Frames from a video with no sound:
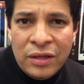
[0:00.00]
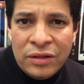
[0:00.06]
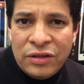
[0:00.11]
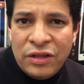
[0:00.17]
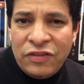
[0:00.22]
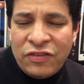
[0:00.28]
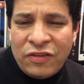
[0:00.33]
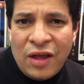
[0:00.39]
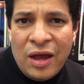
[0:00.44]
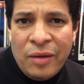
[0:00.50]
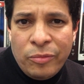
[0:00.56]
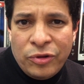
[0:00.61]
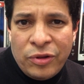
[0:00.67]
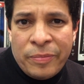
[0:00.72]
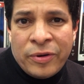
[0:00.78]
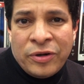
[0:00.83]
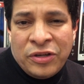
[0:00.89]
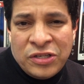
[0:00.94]
this time with
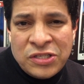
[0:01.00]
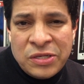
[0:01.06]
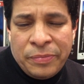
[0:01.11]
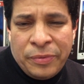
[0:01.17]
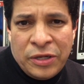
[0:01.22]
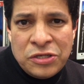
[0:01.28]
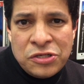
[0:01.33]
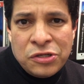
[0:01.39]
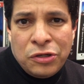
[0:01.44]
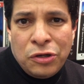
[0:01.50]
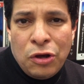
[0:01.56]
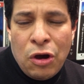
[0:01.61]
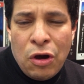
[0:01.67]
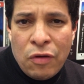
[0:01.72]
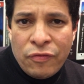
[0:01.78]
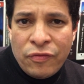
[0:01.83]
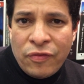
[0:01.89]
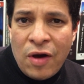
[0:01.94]
the participation
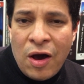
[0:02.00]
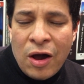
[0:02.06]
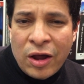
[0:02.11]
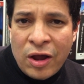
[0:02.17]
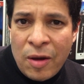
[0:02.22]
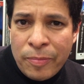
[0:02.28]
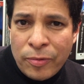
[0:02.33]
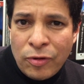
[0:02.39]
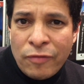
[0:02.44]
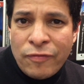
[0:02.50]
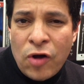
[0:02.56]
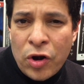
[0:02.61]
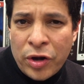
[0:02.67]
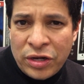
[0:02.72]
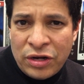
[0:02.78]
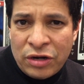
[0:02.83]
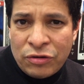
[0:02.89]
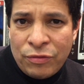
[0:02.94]
of a couple of
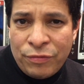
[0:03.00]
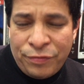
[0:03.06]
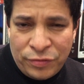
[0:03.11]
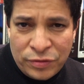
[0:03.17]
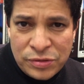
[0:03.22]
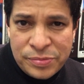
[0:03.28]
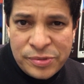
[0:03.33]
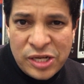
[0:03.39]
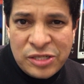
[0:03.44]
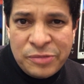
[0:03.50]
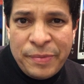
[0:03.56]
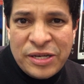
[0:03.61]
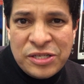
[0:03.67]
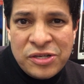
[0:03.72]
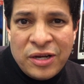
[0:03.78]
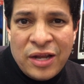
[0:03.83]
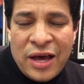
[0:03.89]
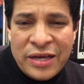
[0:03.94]
architecture firms that
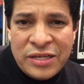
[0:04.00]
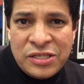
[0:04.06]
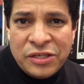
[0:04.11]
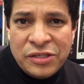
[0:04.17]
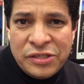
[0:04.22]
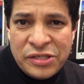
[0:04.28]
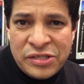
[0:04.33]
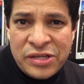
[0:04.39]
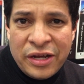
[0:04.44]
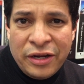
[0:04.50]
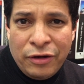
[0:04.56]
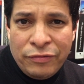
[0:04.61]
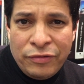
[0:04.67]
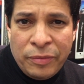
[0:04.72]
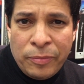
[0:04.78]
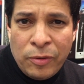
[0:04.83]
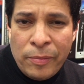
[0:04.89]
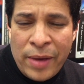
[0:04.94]
specialize in design of
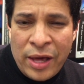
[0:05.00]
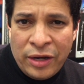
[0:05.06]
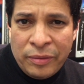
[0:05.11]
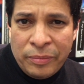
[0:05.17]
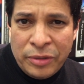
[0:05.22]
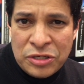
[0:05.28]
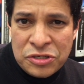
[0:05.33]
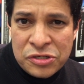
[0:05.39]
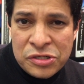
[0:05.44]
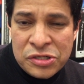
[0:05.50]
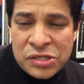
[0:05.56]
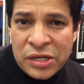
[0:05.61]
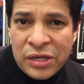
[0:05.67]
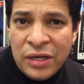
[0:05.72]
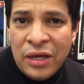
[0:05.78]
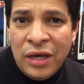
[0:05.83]
diplomatic missions,